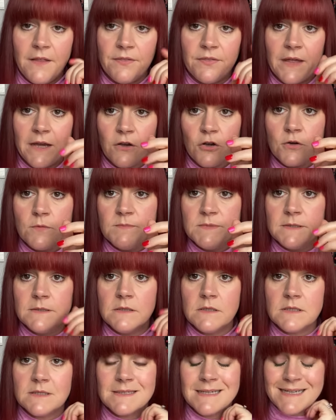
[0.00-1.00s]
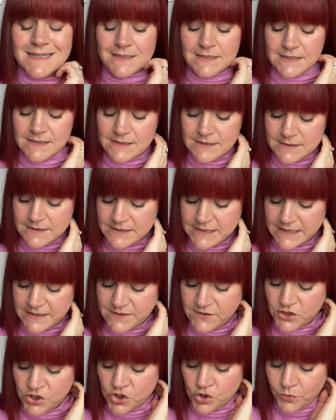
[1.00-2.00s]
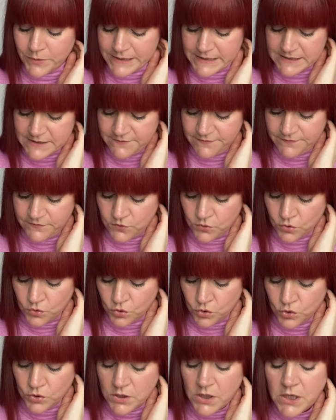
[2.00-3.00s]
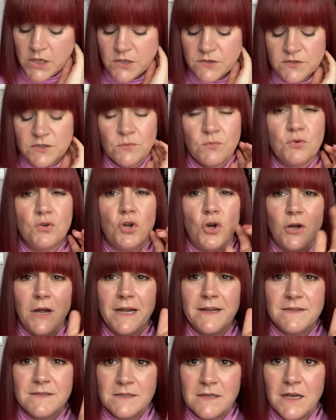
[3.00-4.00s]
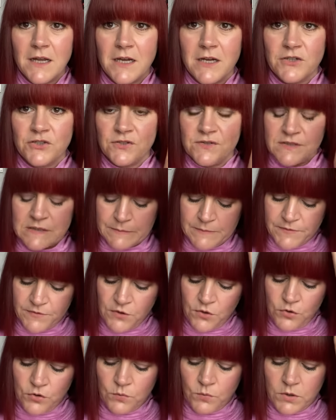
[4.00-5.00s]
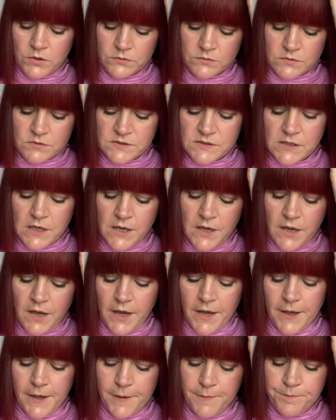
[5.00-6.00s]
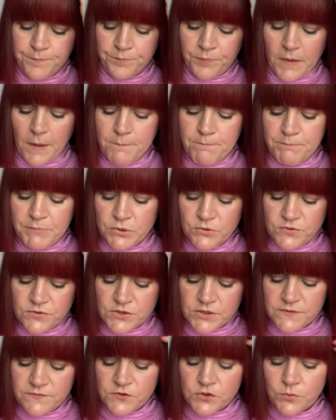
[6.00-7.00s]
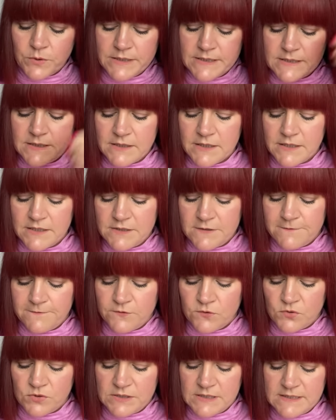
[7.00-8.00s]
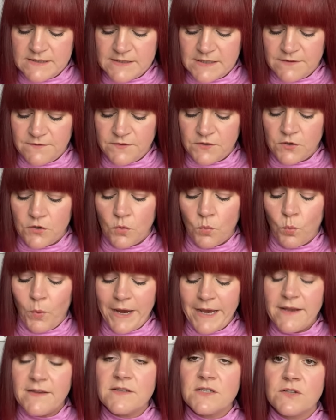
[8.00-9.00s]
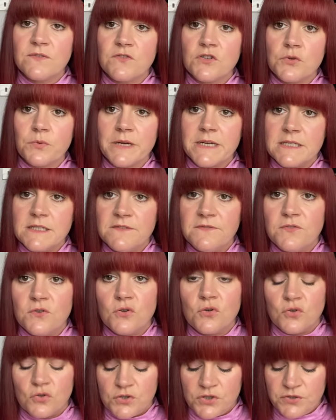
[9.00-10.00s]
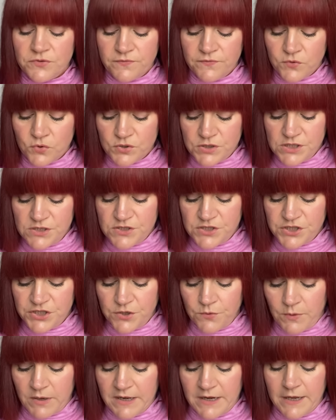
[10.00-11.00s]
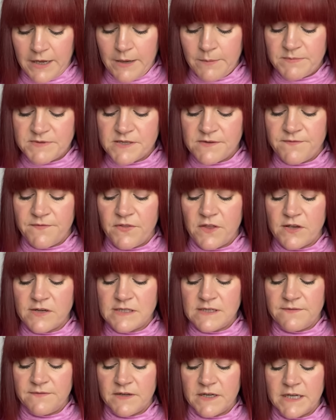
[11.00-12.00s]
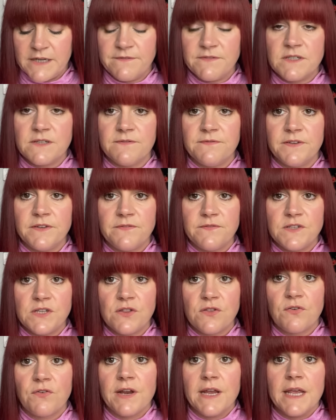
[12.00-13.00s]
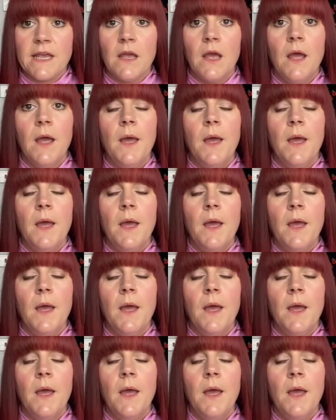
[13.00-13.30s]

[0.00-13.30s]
That comes in sizes 6 to 24, so not as large as some of the other ones. Bust of 29 to 47, waist of 24 to 42, and hips of 35 to 53.